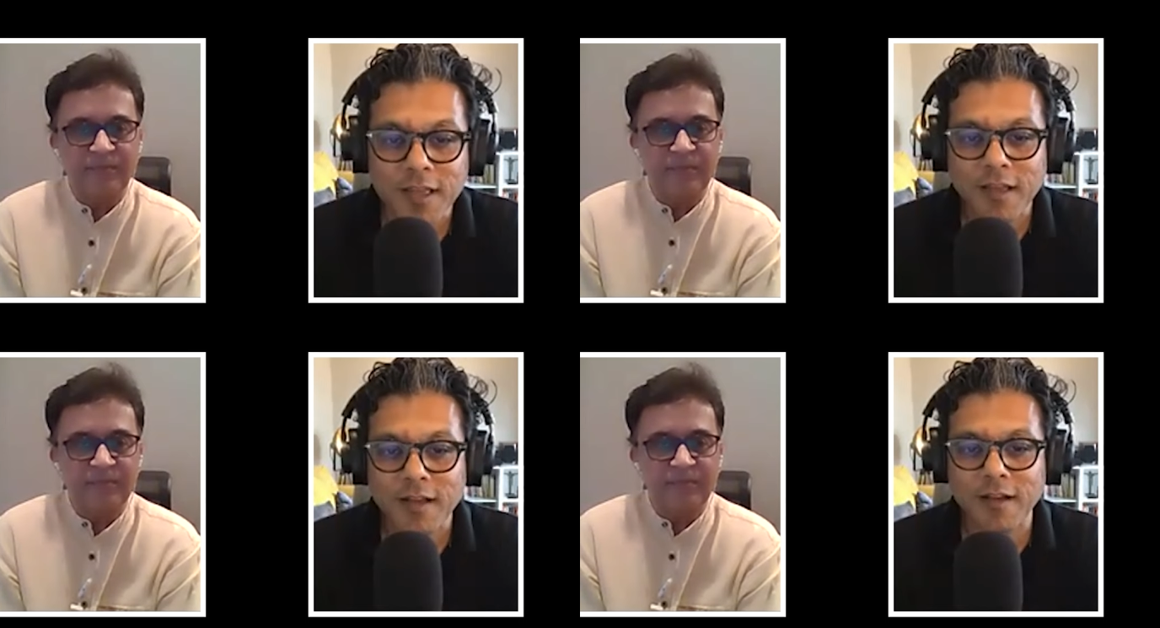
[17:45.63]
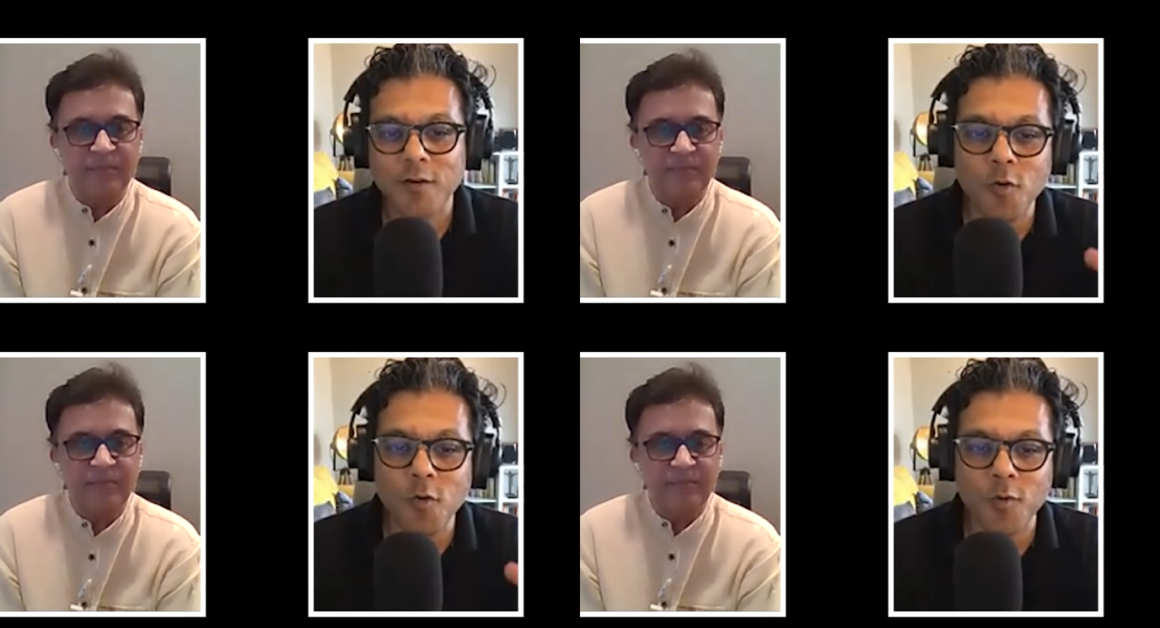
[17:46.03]

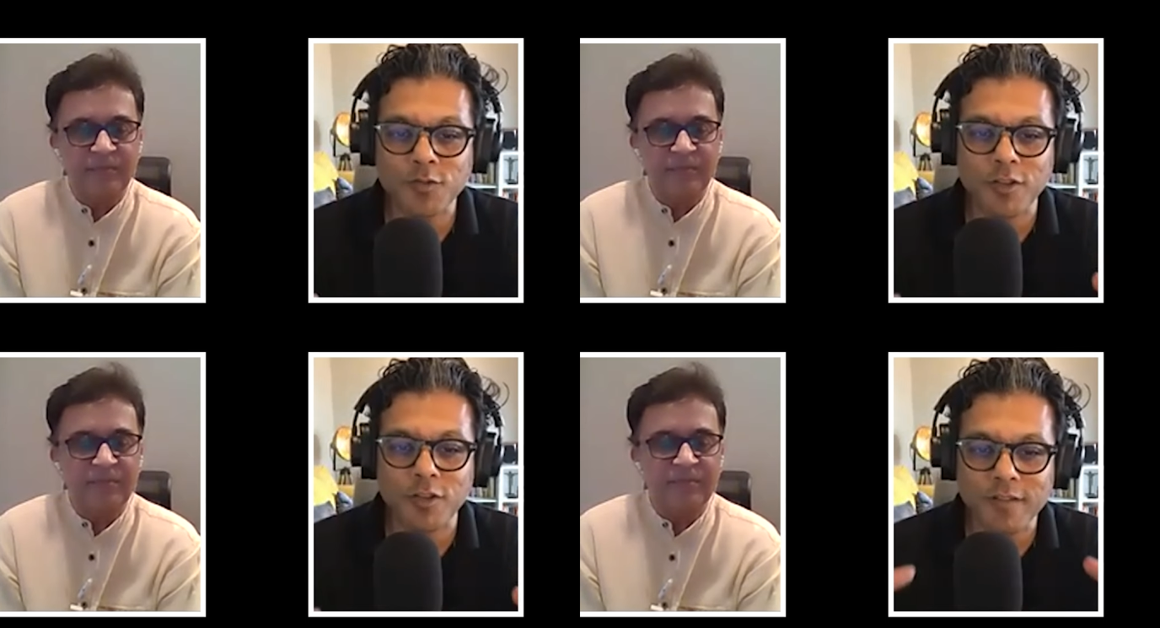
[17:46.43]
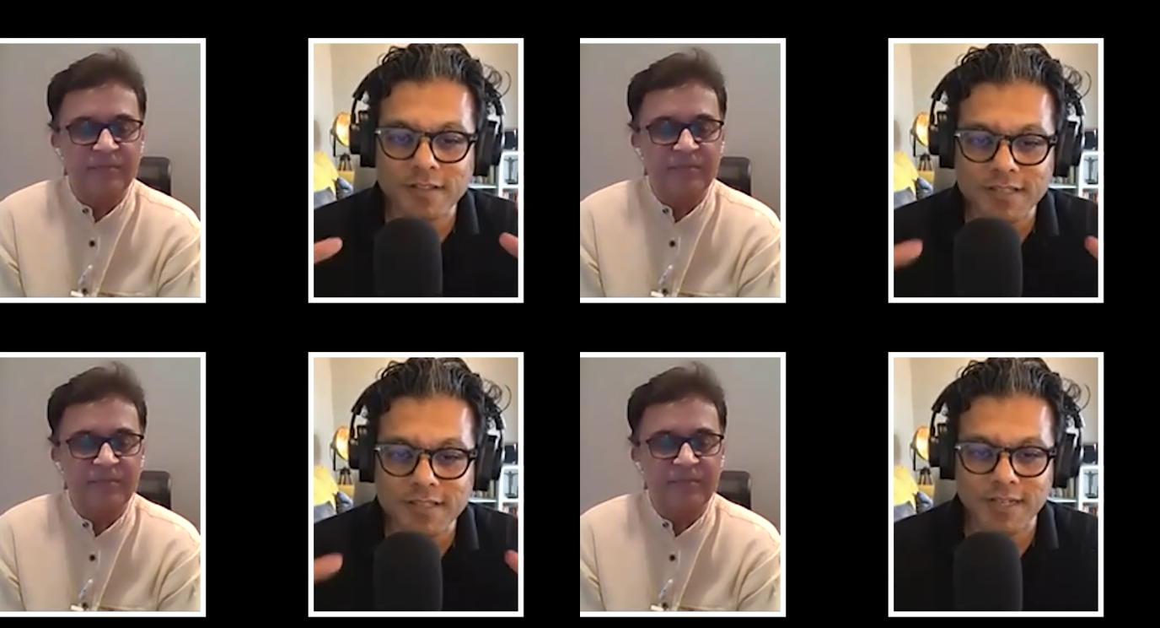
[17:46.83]
Speaker 1: home was always
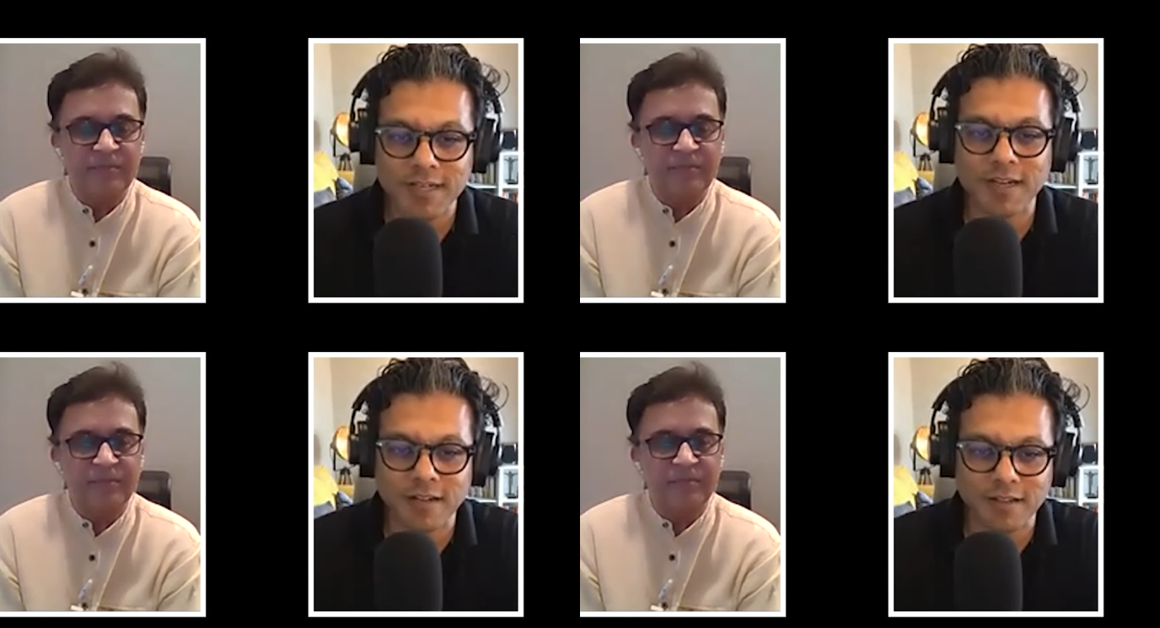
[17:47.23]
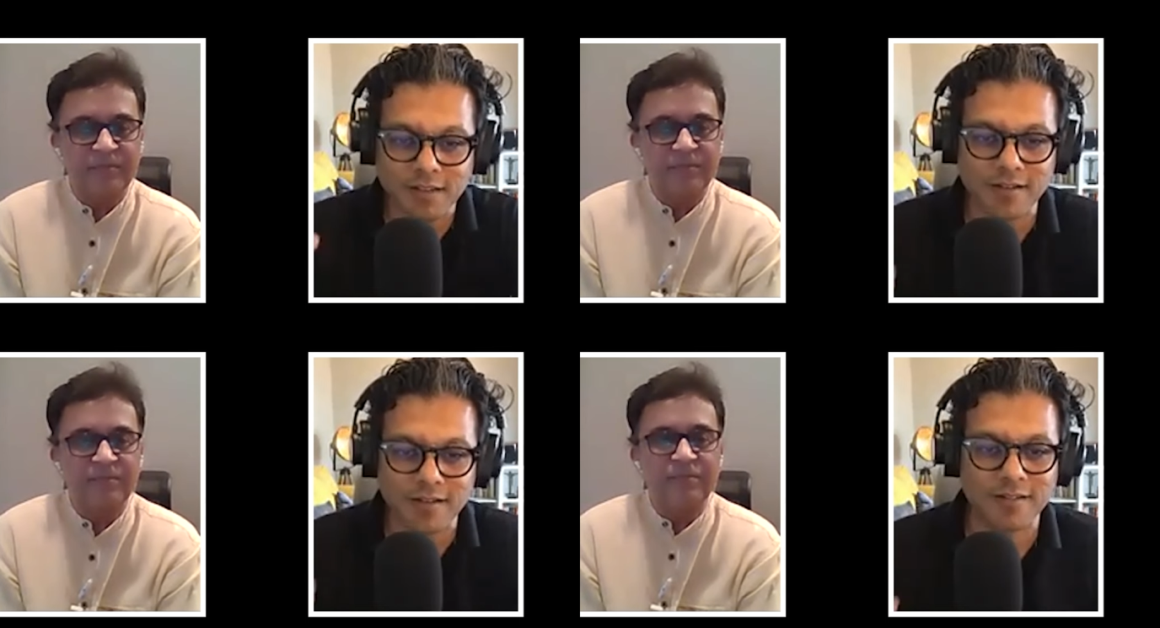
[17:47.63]
the citadel,
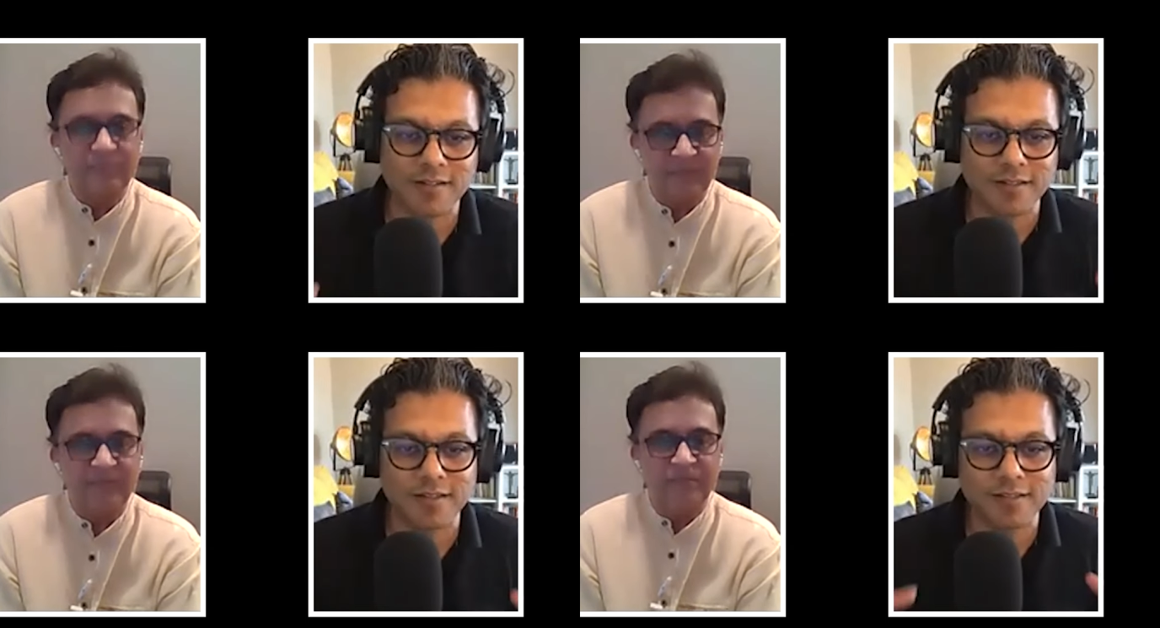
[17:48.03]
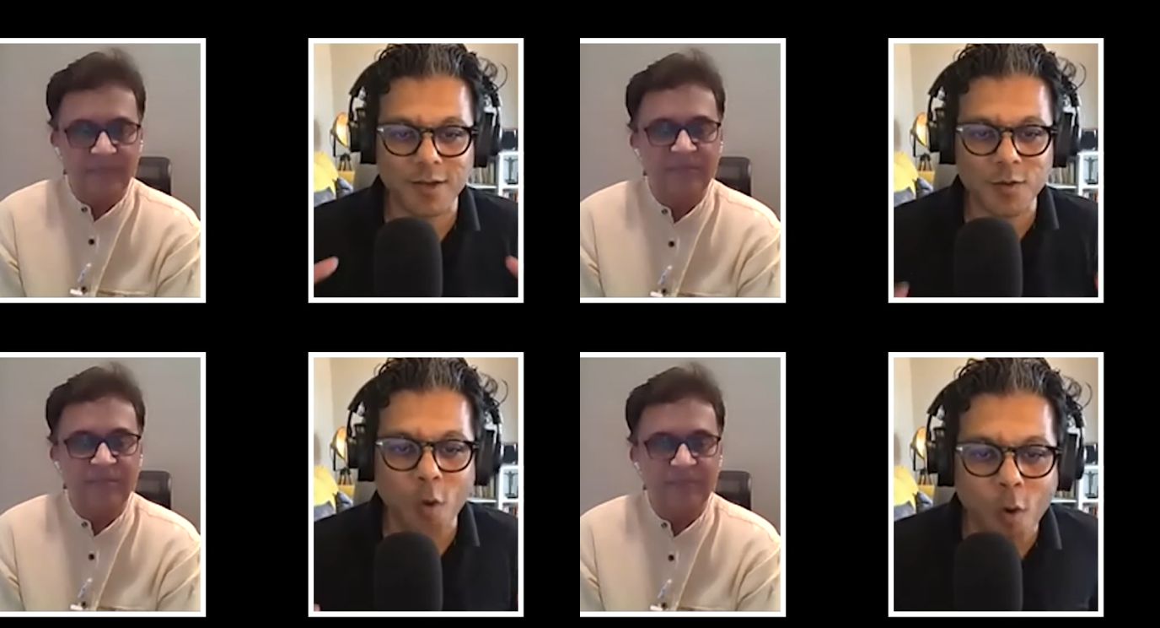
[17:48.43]
the
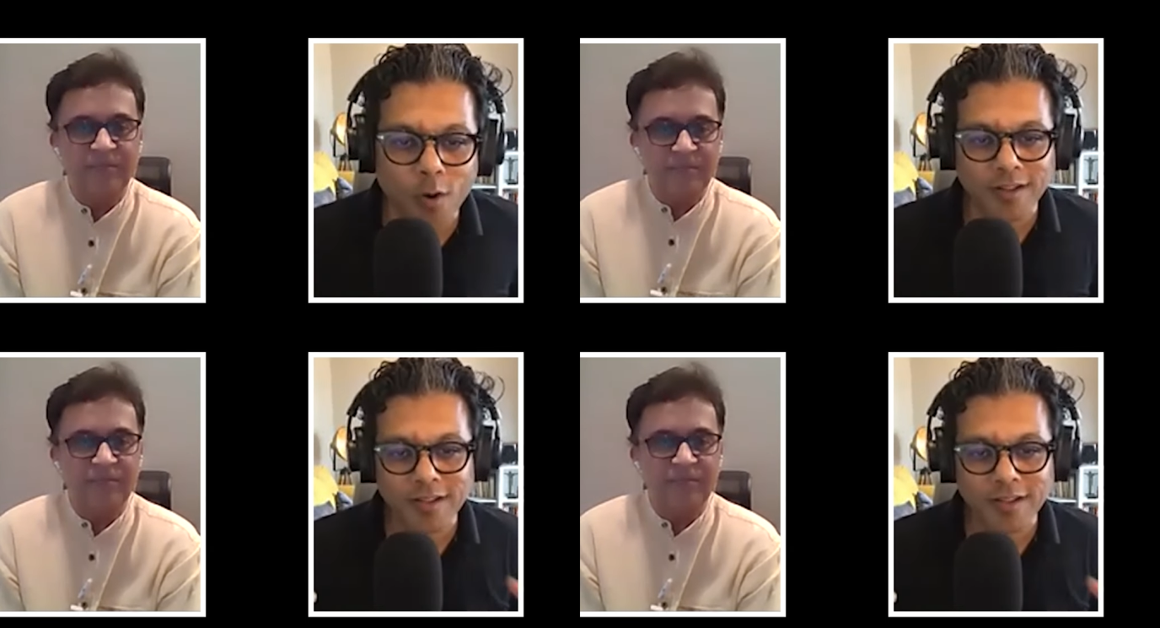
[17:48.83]
core,